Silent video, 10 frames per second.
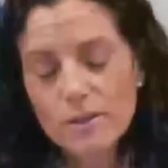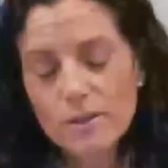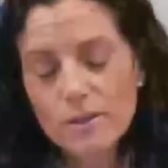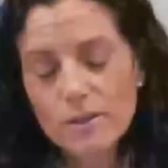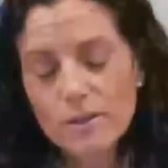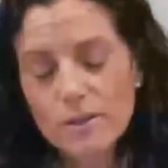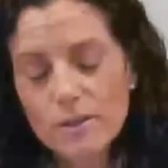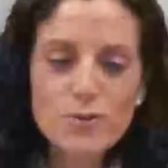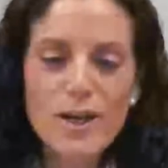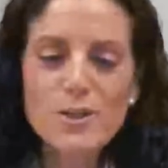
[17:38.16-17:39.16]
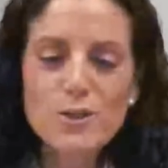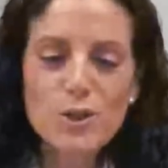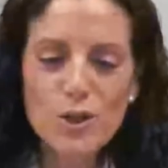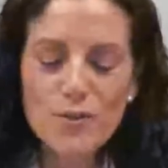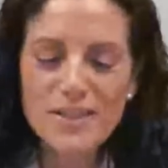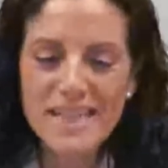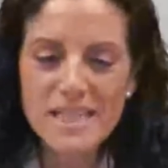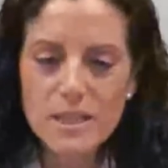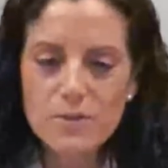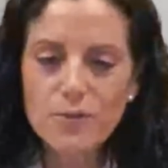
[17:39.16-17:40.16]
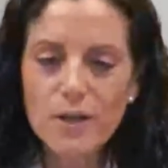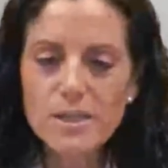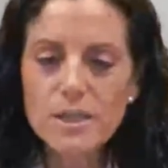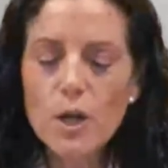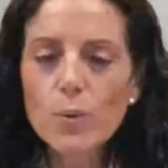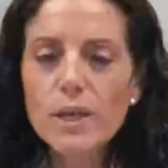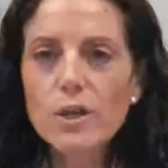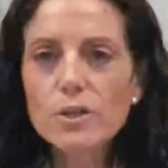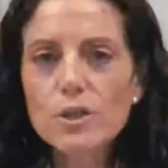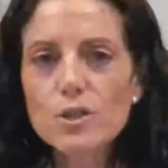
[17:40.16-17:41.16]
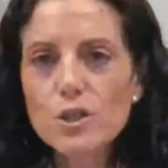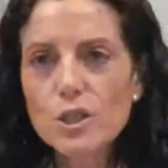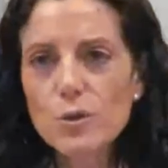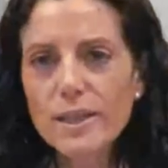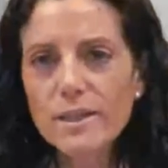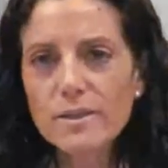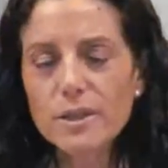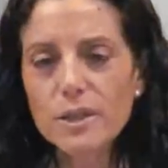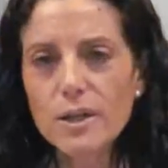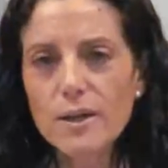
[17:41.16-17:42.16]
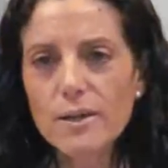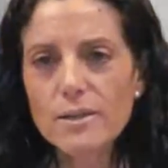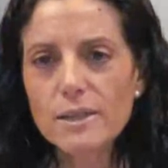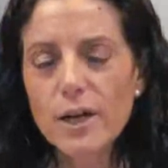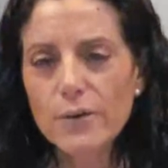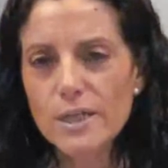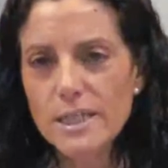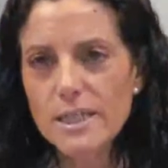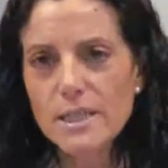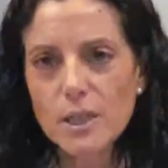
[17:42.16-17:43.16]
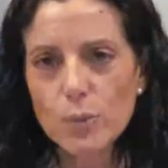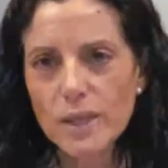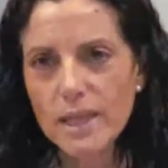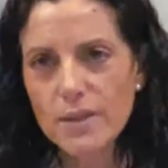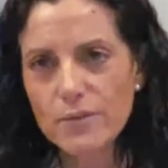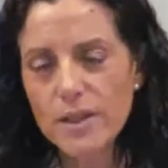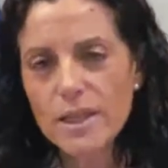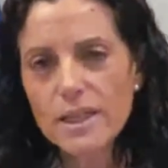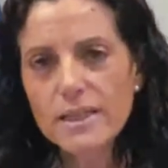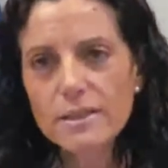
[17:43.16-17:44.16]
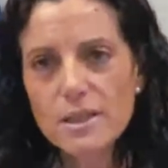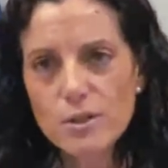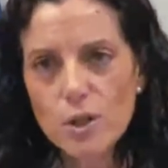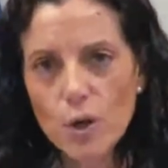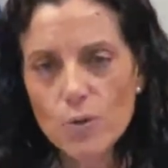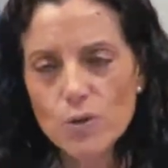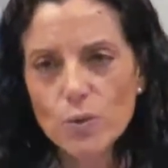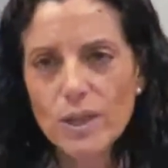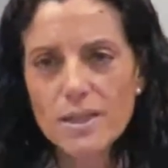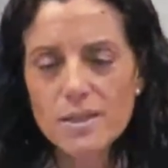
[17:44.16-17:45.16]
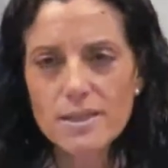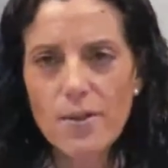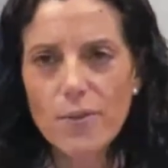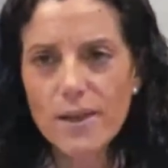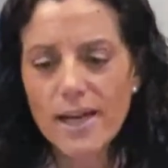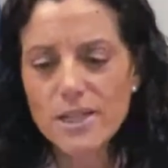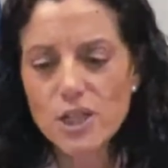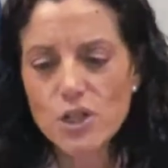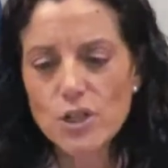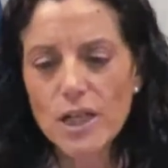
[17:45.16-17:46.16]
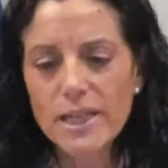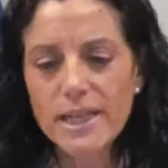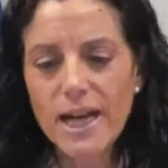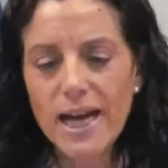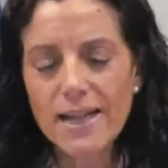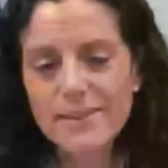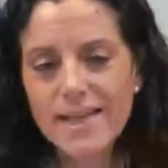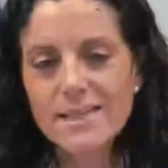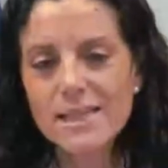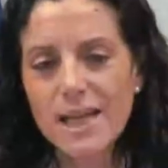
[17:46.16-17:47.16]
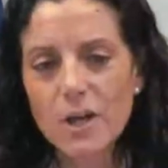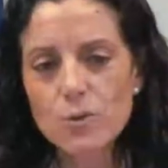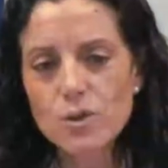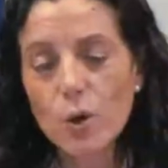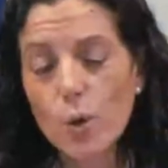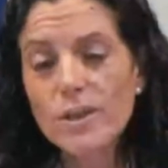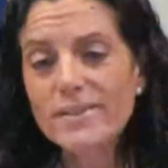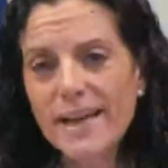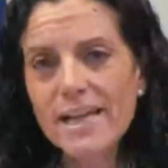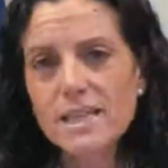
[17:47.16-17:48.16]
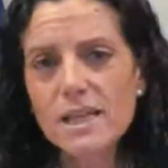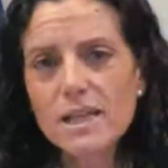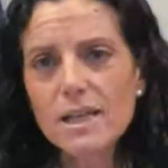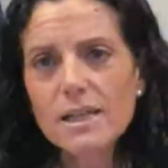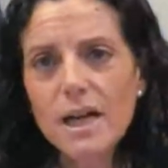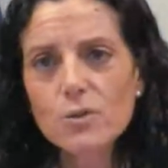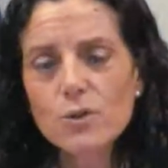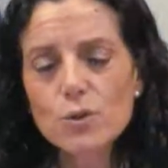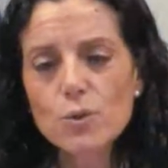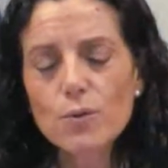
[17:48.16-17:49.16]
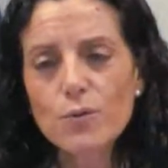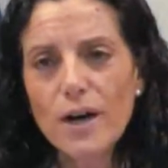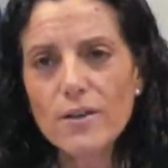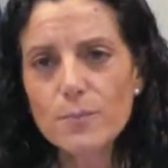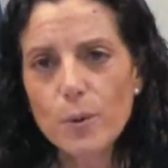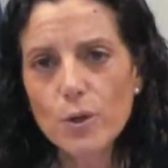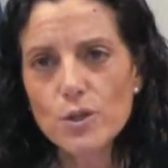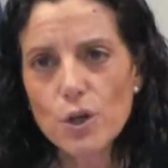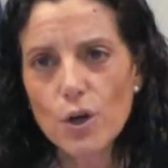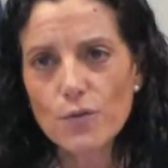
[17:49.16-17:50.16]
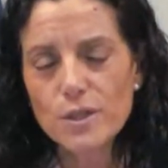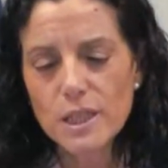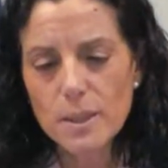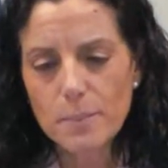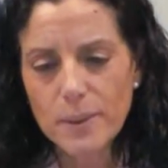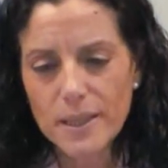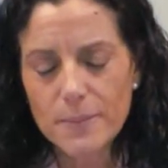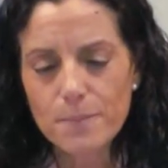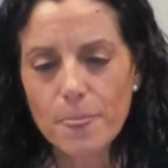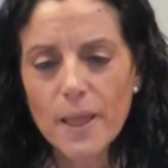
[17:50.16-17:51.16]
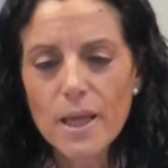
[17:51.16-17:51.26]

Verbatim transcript: coronavirus fund or COVID-19 fund, we are not considering the uh, guarantees that we give in this loan. So that's something additionally, and that counts only that counts to five points of GDP.